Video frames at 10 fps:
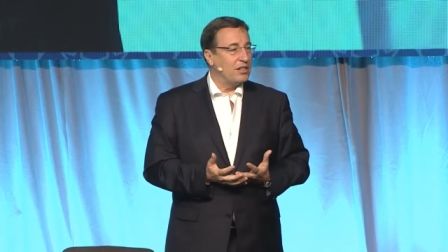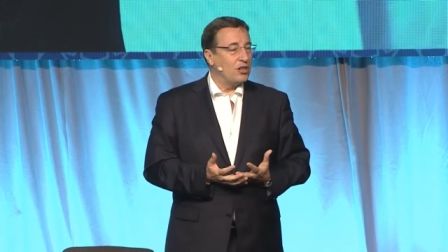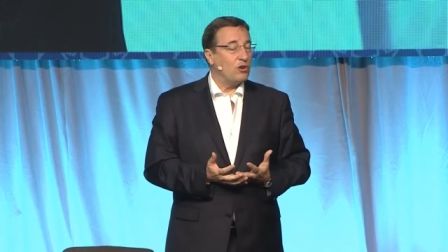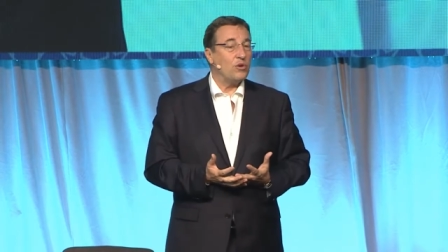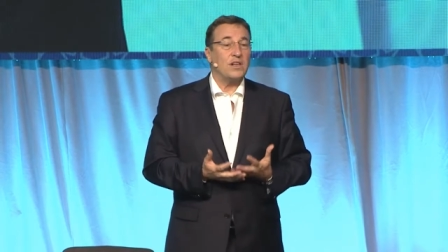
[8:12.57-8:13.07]

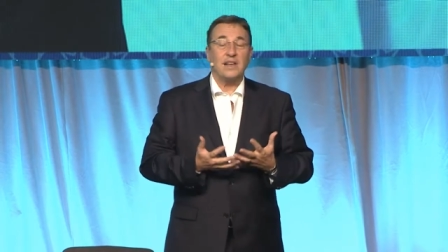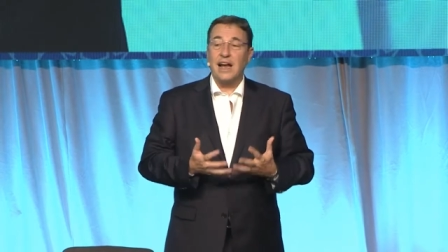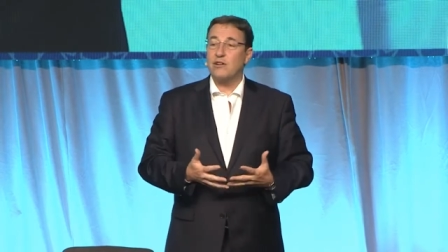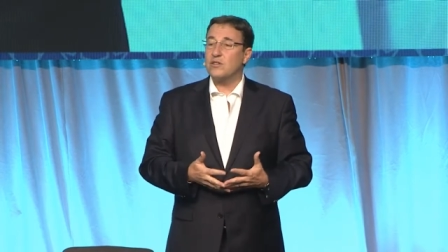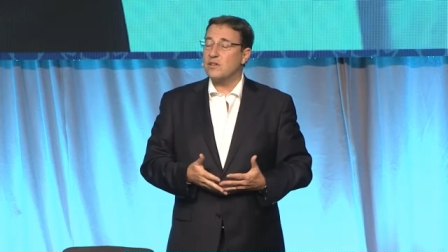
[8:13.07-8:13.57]
of what
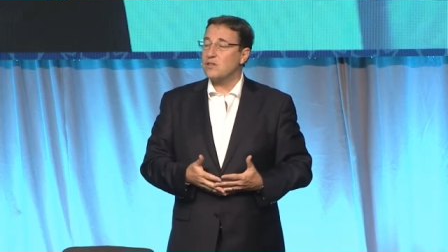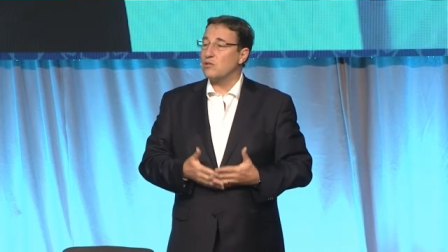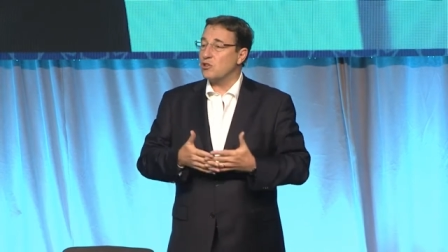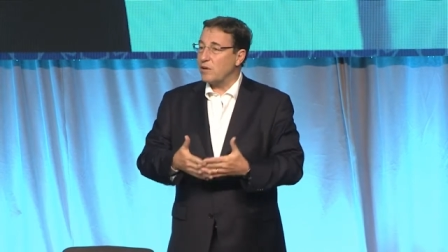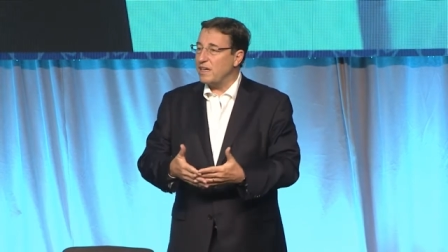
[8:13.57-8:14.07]
allows us to
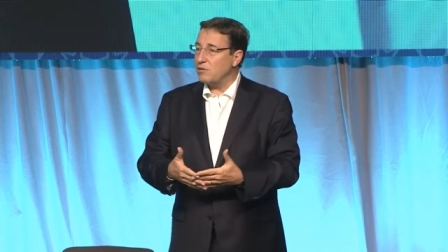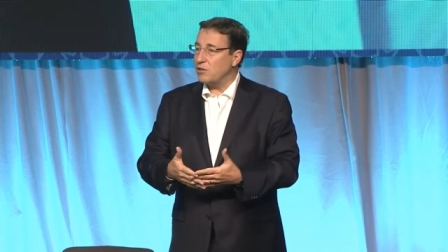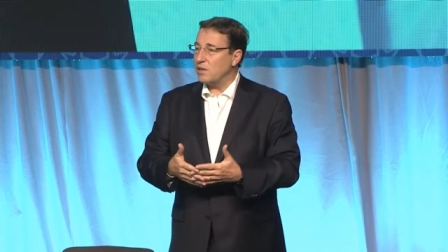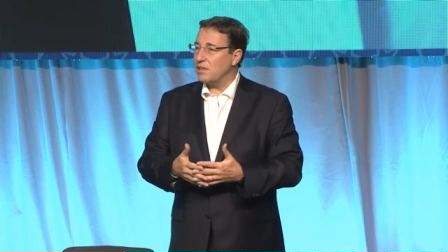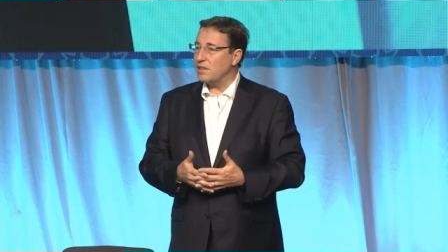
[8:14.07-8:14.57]
trade with
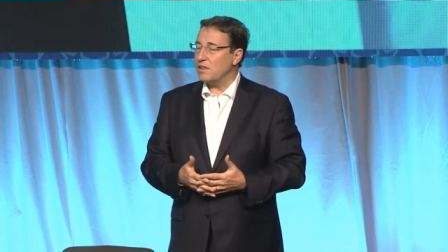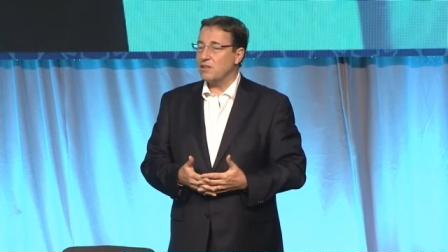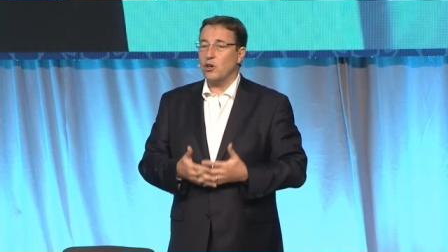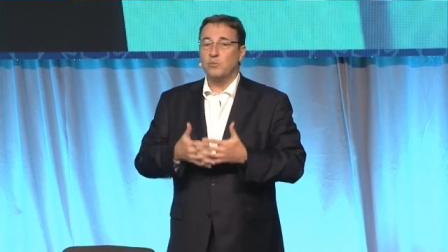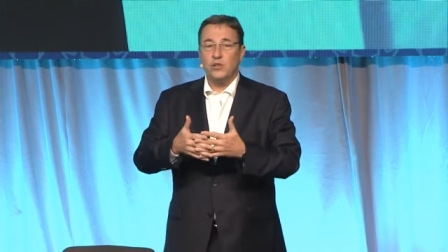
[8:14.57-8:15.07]
one another,
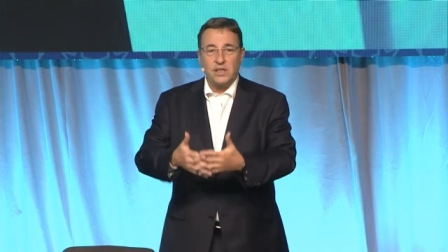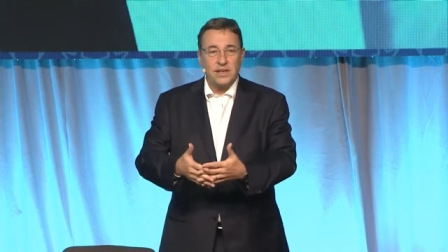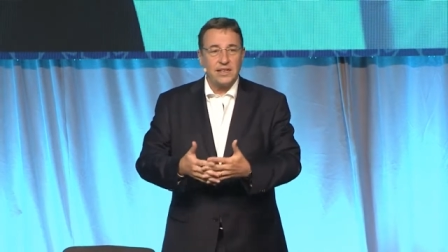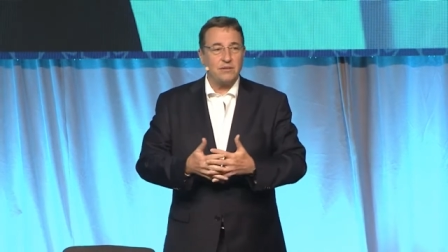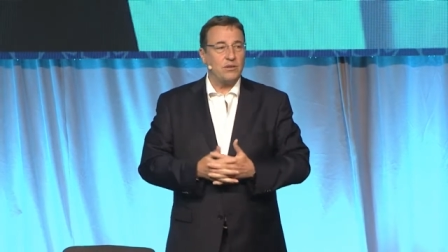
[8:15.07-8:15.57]

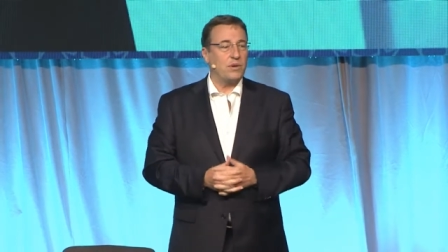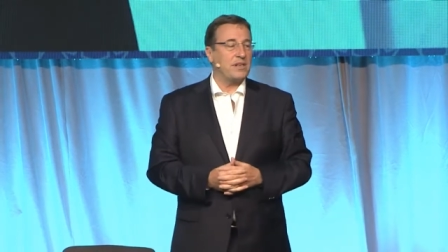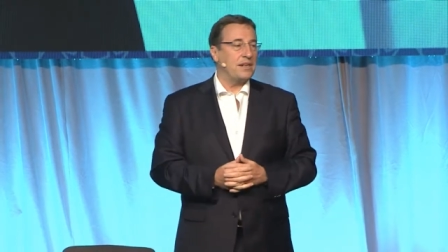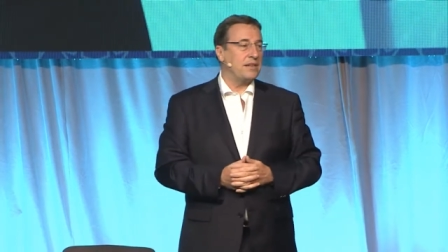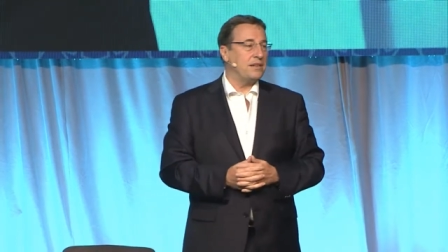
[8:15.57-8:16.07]
communicate with one
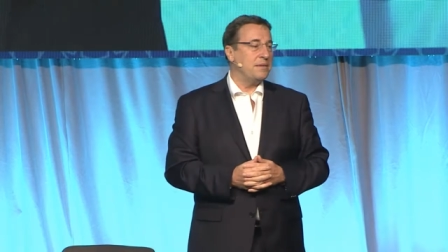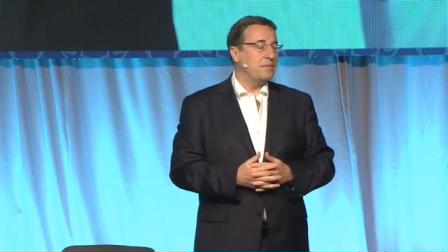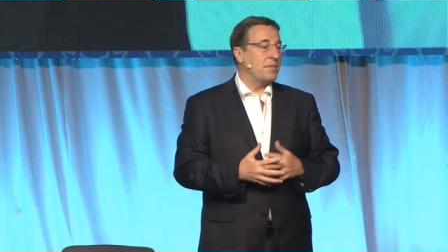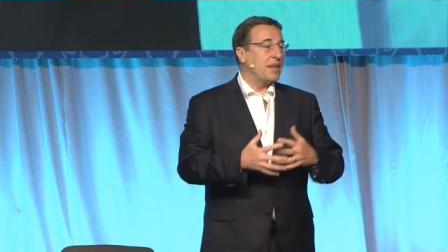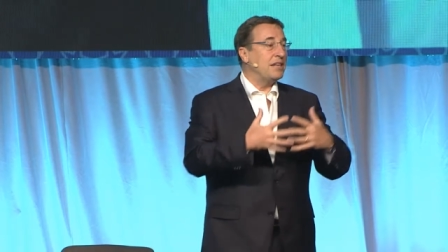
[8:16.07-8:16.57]
another,
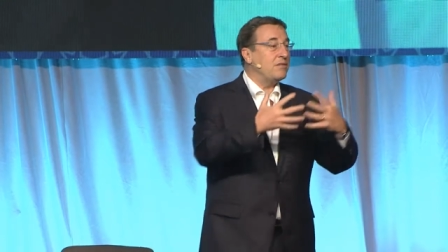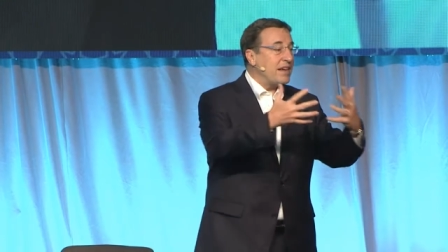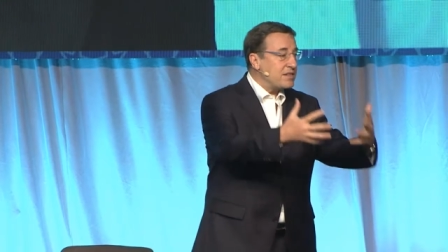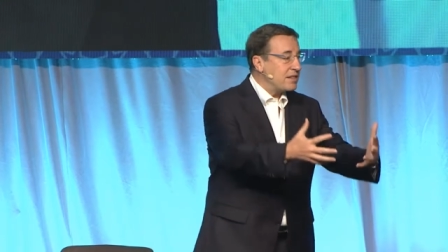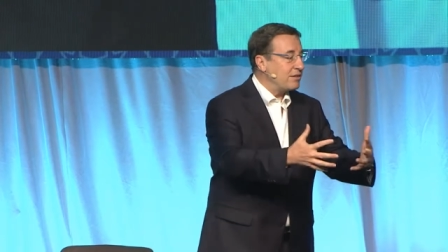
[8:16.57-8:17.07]

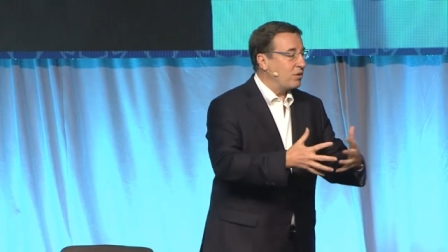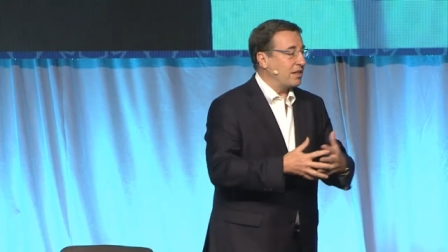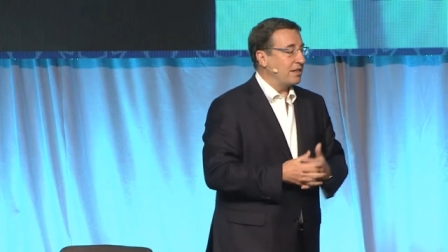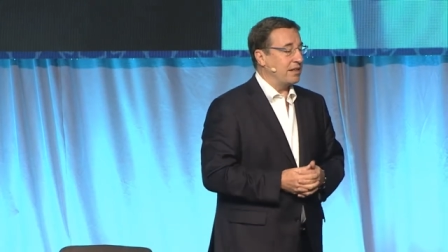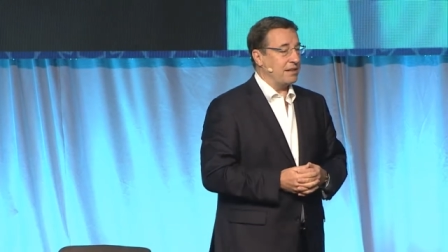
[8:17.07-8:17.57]
invest in one
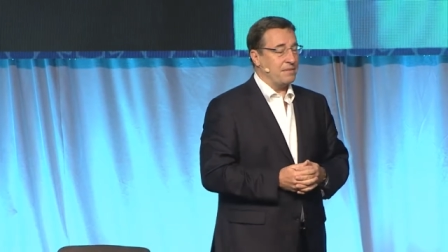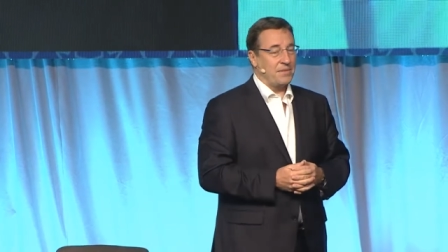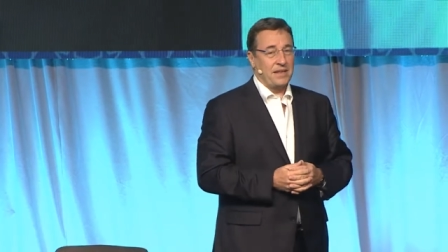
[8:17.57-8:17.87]
another.